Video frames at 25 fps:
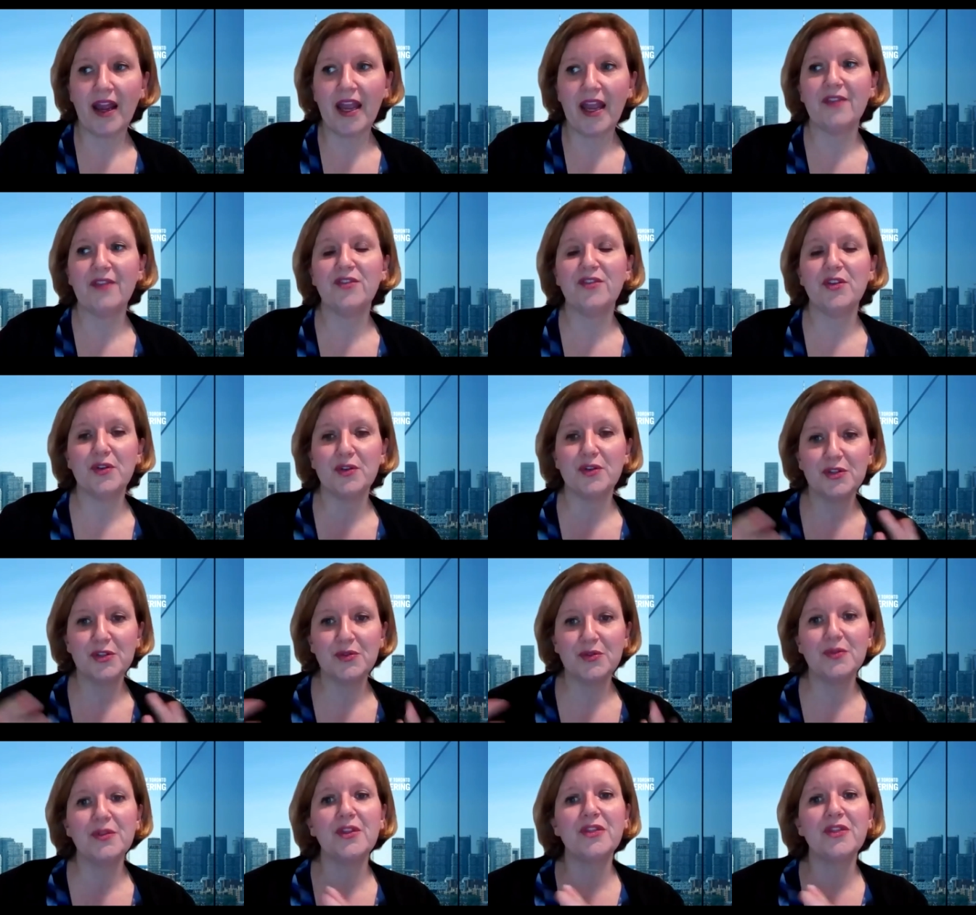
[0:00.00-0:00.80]
If you can
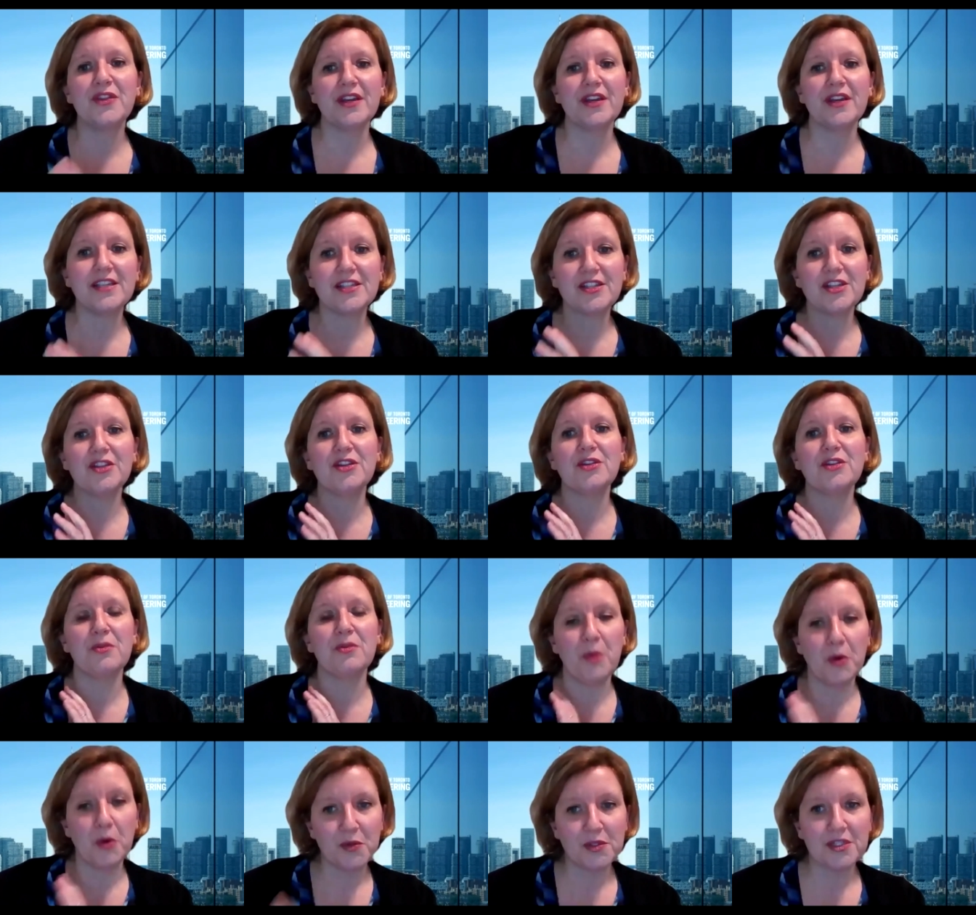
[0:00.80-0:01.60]
do the things that you're
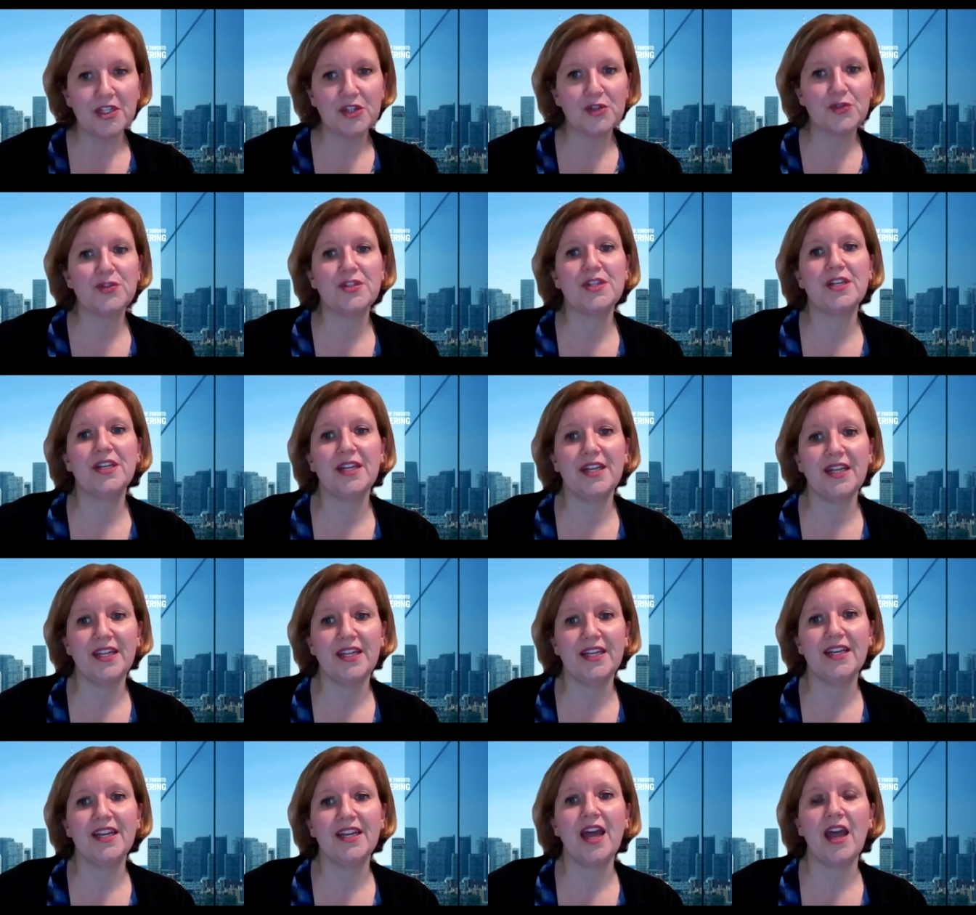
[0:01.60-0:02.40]
most interested
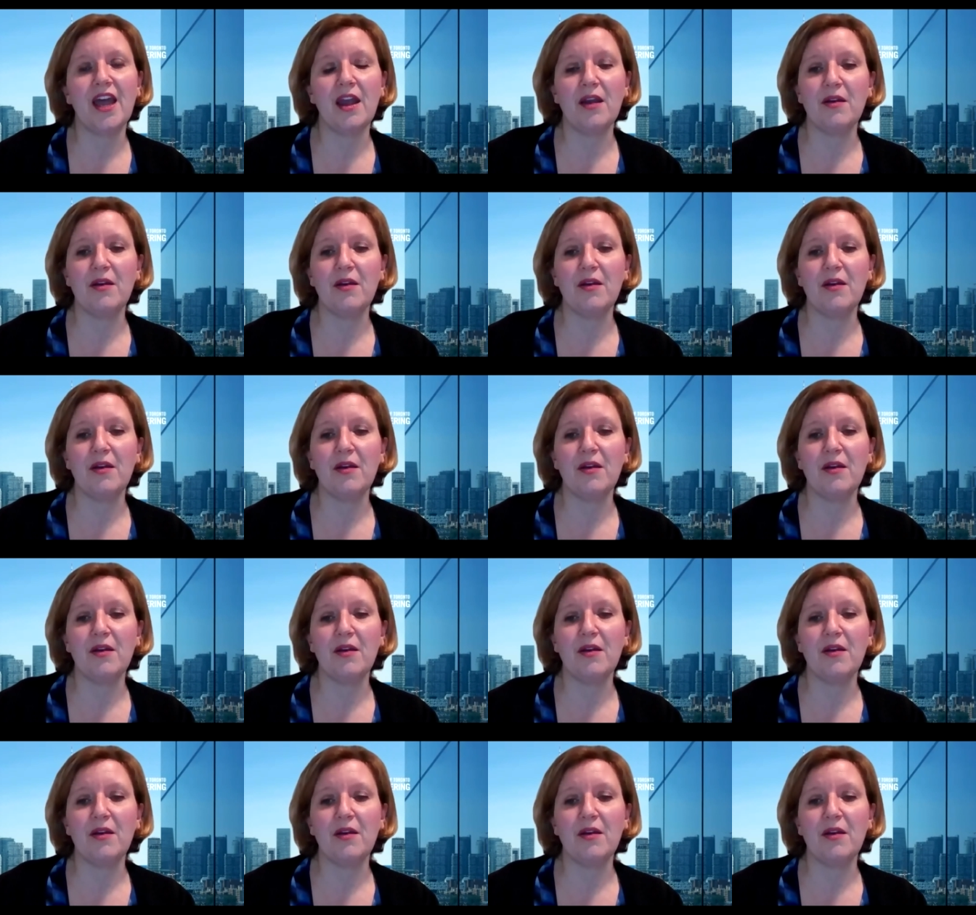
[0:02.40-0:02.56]
in,